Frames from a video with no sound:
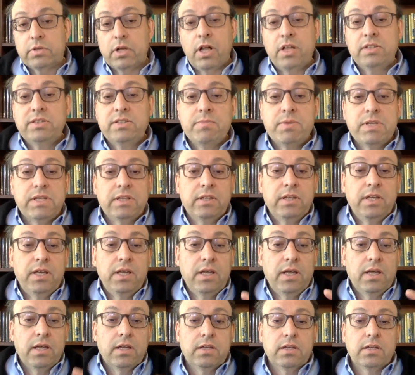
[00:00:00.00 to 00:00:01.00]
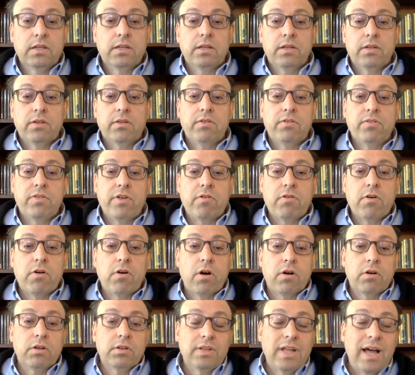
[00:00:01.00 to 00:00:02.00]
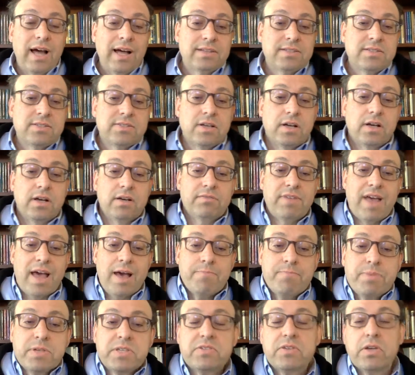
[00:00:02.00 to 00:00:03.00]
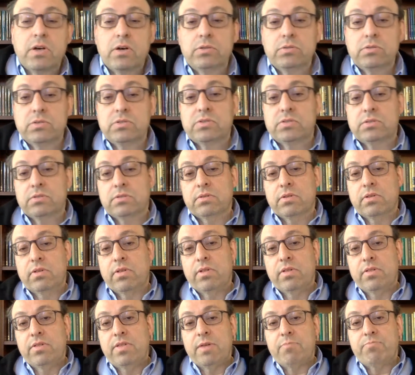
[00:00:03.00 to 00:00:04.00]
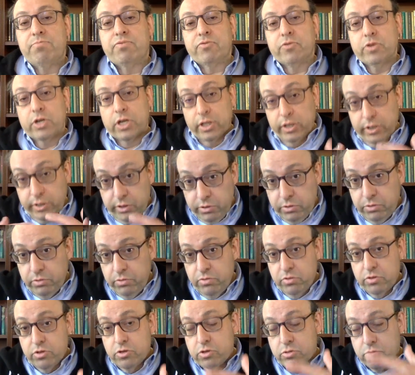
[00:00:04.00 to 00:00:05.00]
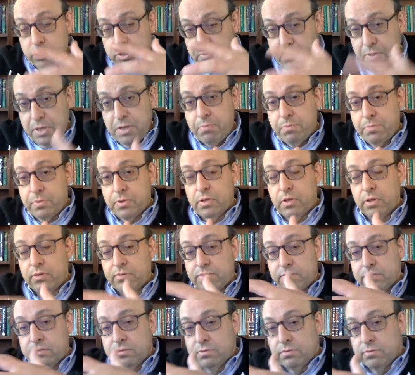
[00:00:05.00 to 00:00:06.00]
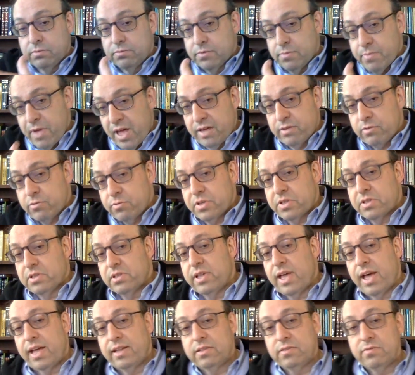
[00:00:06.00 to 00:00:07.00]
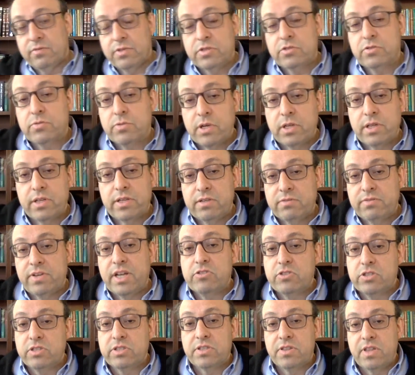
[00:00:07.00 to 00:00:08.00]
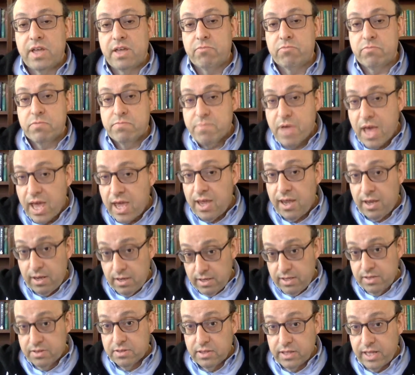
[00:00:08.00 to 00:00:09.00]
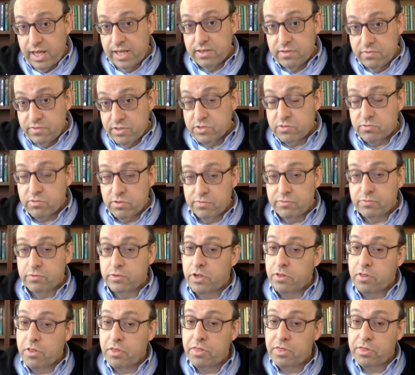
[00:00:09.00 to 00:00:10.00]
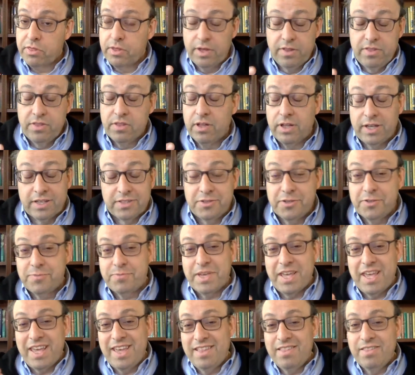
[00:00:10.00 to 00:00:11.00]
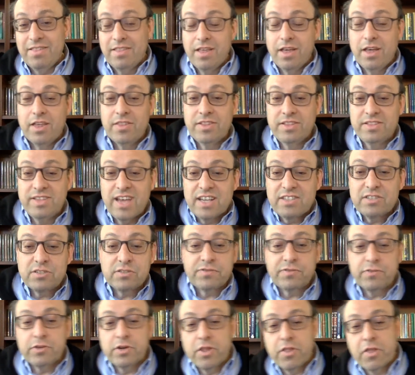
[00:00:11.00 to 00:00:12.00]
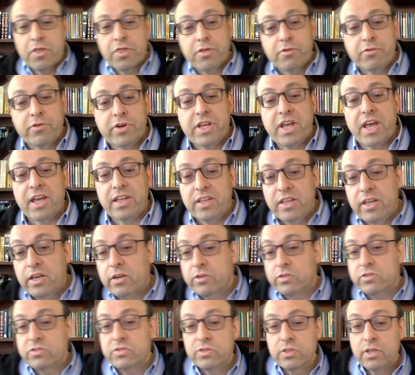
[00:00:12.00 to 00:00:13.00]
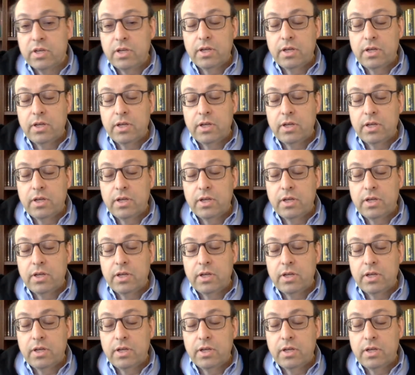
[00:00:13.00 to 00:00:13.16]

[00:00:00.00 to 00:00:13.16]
Ultimately, there are lots of episodes that preclude the Jewish people from entering the land of Israel, and eventually they remain in the land of Israel for in the desert for another 38 years.